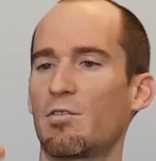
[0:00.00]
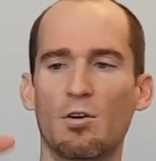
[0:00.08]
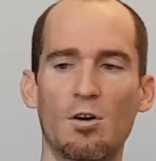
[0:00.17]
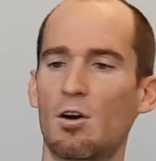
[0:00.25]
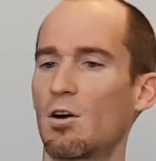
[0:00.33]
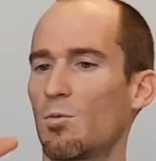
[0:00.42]

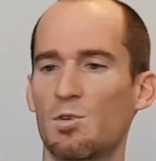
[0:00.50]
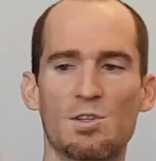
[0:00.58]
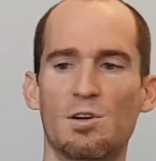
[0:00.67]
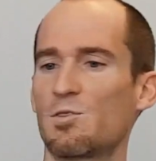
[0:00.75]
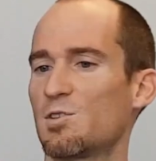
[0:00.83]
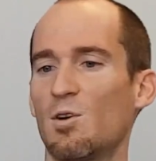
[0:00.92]
Her heart
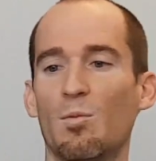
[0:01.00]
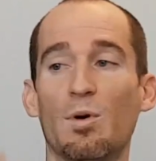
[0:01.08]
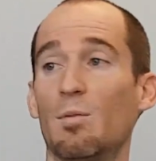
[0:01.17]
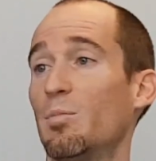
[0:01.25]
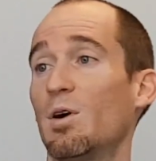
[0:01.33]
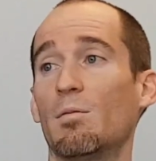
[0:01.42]
there was no
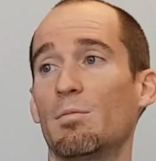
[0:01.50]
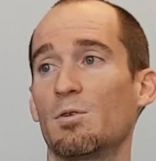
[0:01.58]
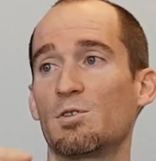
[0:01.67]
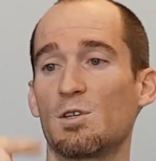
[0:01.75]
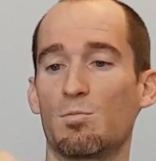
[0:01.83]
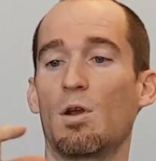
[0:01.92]
bump, it
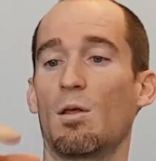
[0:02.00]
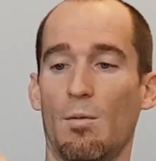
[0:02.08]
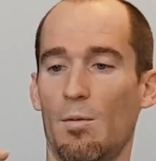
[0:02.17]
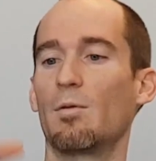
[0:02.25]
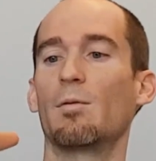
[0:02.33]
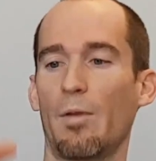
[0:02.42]
was just blah,
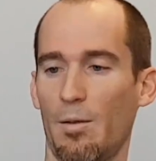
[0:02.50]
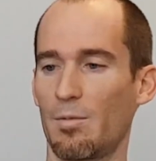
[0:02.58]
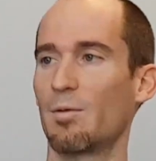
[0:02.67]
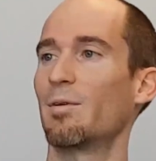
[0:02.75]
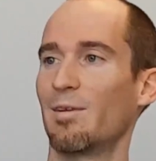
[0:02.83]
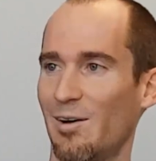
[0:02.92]
blah, blah,
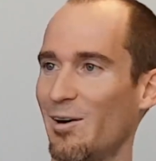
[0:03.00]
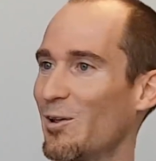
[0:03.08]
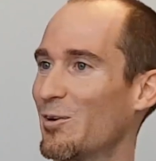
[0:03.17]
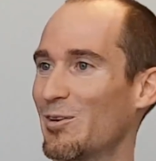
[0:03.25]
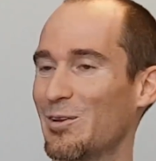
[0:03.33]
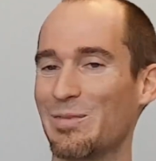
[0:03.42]
blah, blah, all
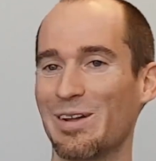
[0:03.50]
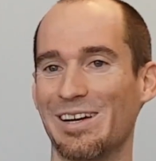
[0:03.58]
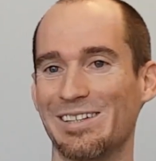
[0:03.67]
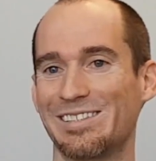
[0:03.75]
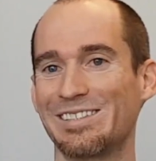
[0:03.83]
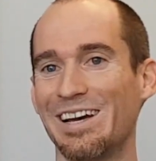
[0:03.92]
over the
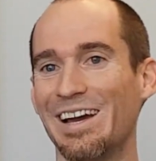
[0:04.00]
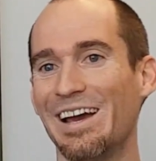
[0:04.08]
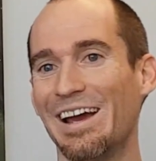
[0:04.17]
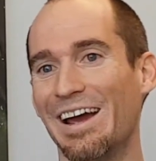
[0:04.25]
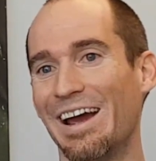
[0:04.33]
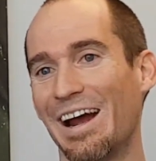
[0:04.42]
place.
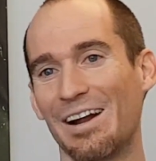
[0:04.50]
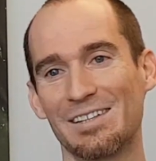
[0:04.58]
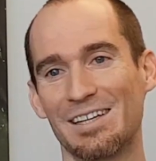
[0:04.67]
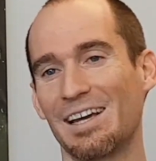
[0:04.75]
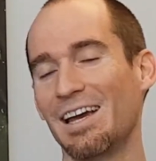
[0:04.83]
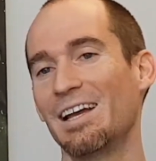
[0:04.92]
And I was
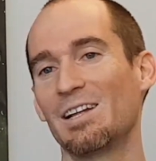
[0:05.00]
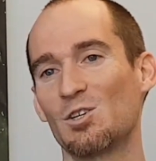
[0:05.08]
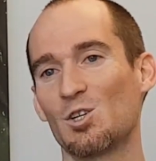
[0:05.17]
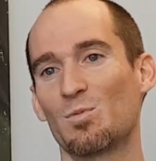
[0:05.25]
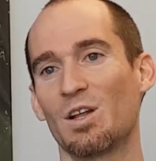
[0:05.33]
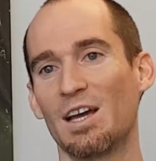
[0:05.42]
like, hey, let's
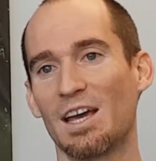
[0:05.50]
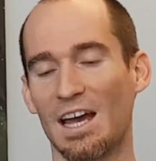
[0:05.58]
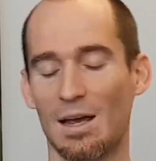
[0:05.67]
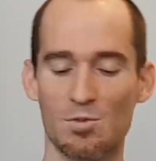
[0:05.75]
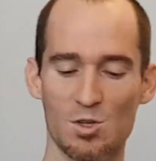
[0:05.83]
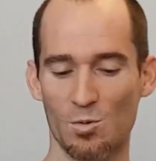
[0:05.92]
just play a
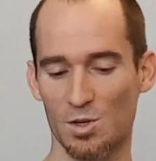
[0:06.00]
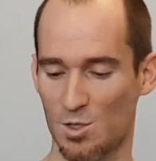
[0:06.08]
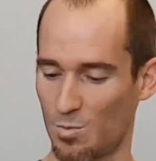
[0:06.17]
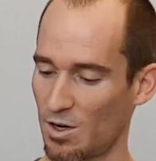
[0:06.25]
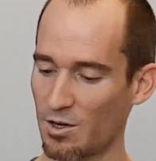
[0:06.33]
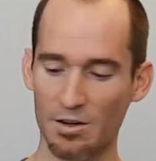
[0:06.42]
game. So we
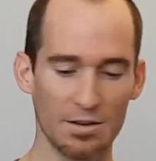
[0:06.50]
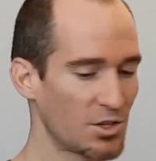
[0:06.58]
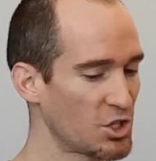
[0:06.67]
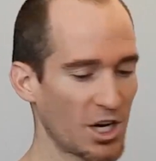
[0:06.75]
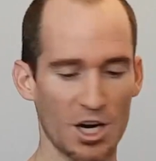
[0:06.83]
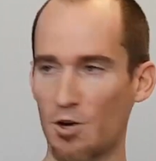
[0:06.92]
spun her in the
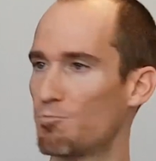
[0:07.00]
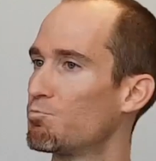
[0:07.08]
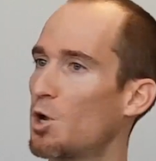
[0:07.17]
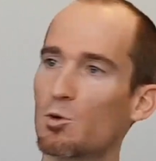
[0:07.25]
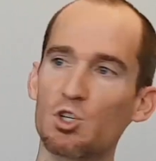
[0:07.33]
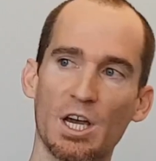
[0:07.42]
chair,
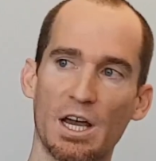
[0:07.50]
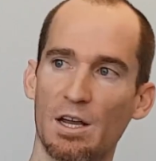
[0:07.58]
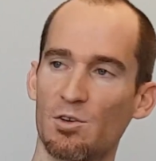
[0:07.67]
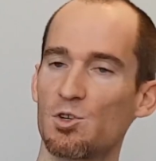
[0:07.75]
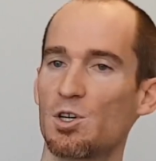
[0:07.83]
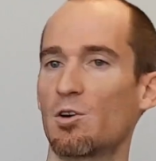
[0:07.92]
no
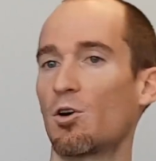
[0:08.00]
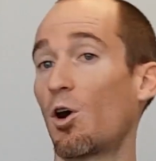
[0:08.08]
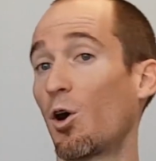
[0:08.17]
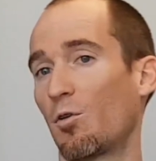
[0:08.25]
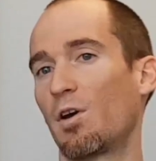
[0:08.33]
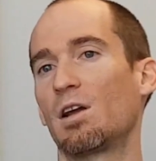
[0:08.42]
change in her
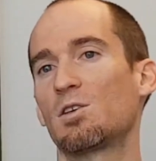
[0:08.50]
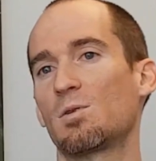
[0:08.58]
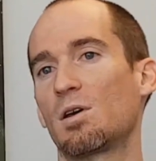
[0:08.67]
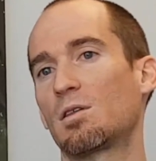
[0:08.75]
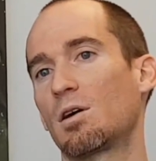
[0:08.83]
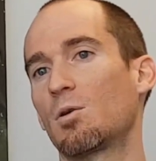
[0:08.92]
heart rate. So
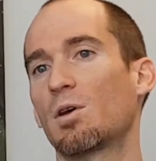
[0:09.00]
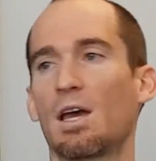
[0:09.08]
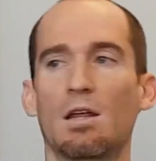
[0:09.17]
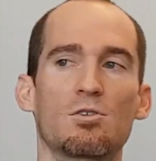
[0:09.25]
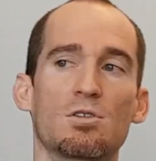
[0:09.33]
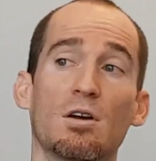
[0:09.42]
I thought,
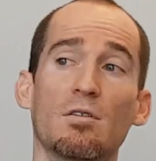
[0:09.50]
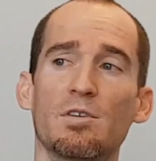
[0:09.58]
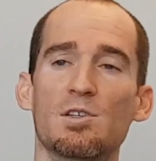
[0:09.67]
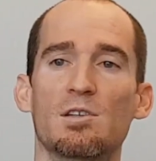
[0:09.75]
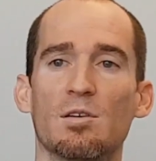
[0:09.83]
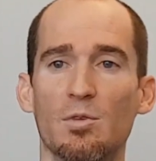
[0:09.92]
okay, there's not a
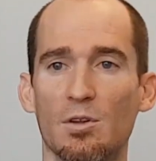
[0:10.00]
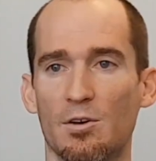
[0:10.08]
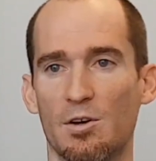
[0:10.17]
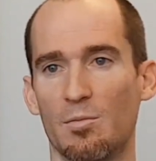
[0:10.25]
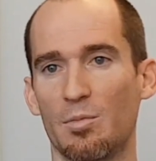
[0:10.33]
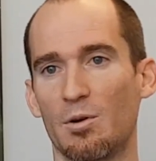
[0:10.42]

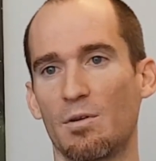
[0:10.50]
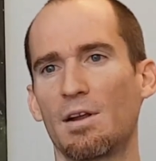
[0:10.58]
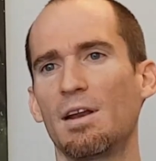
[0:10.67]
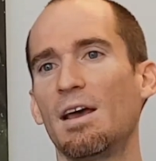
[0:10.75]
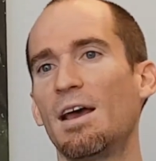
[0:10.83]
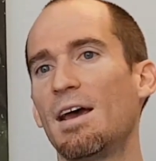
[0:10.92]
vestibular
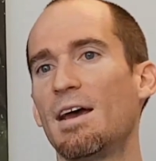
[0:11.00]
component.